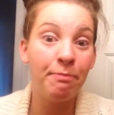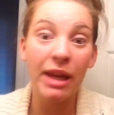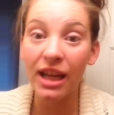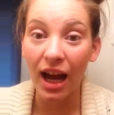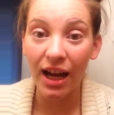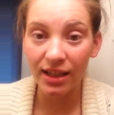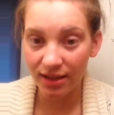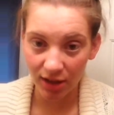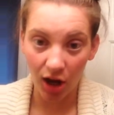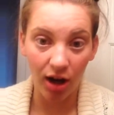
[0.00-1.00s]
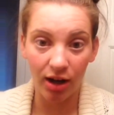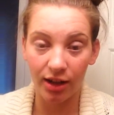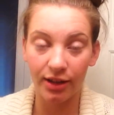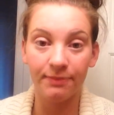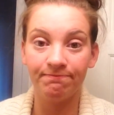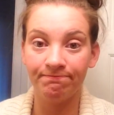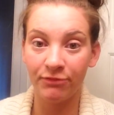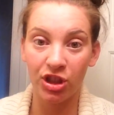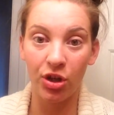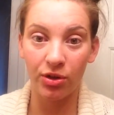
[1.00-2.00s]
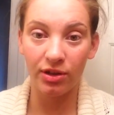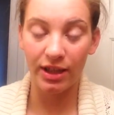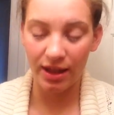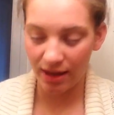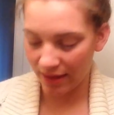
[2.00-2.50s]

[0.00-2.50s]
Big eyes are totally the